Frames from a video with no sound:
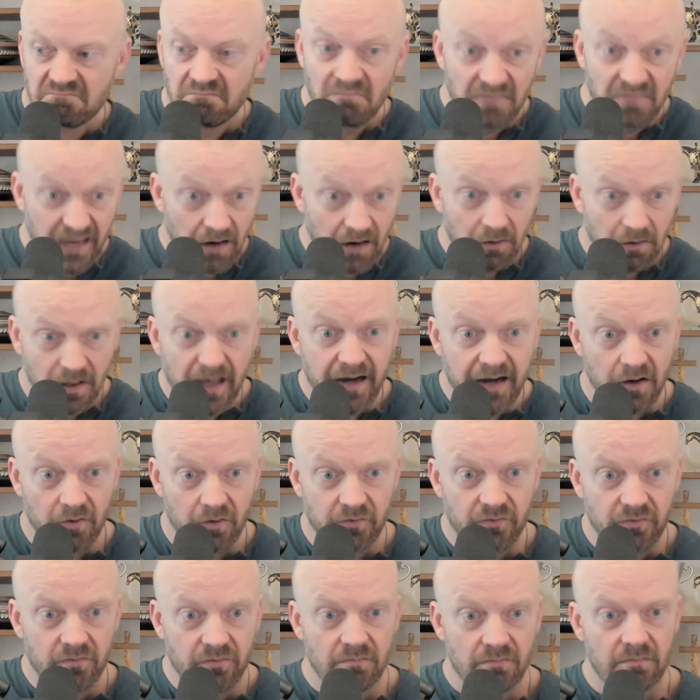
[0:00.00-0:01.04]
They are
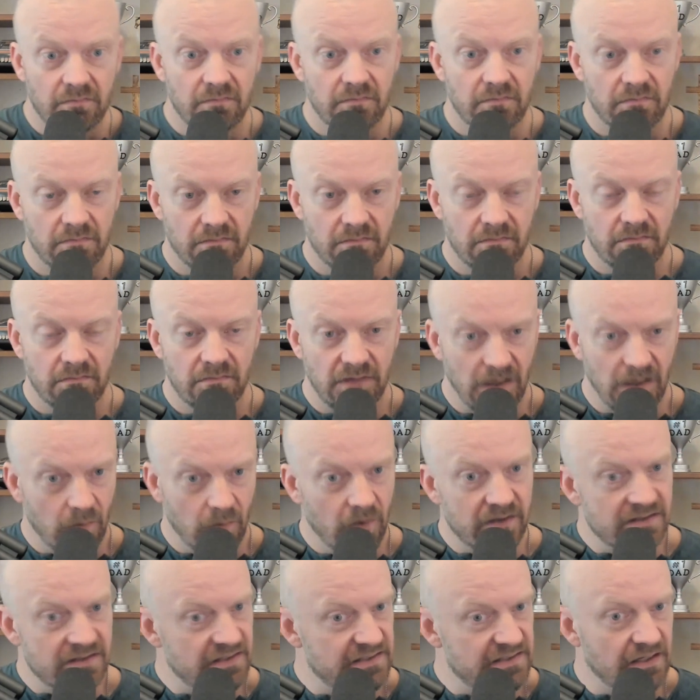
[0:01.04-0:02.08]
liars. They
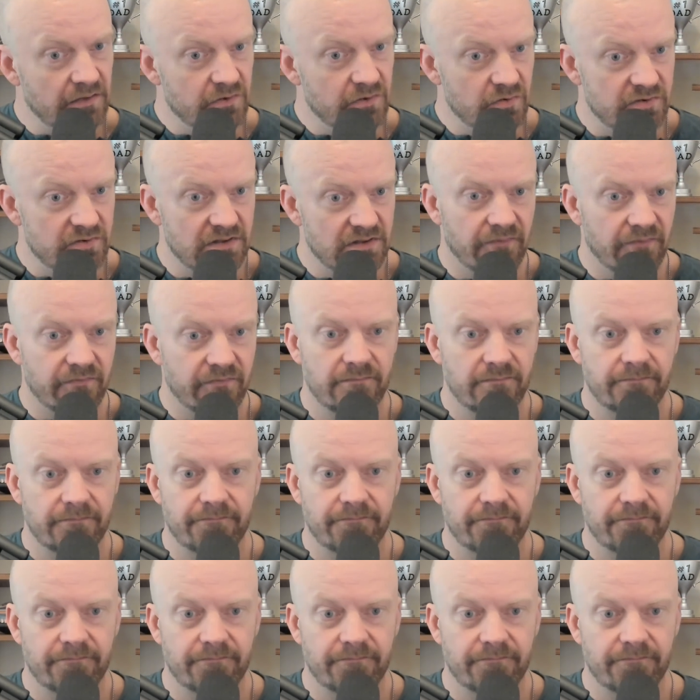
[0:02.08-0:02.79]
want to sell you stuff.